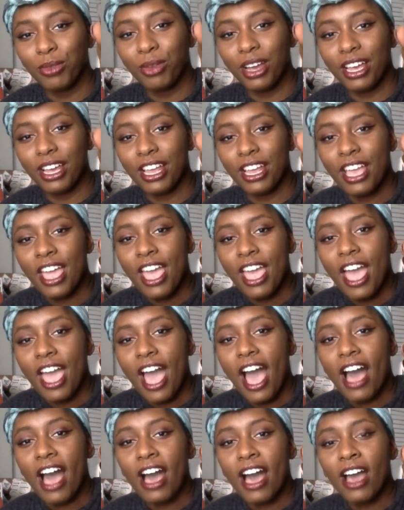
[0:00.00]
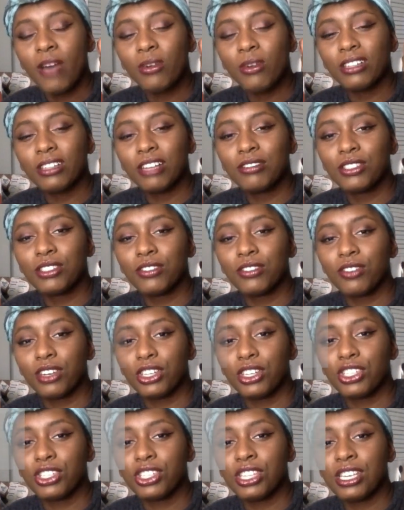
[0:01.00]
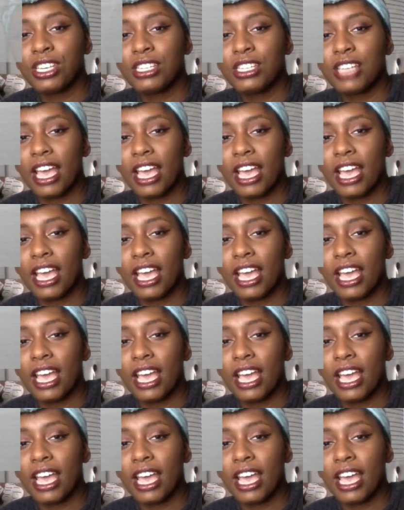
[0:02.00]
but I would love to finish this.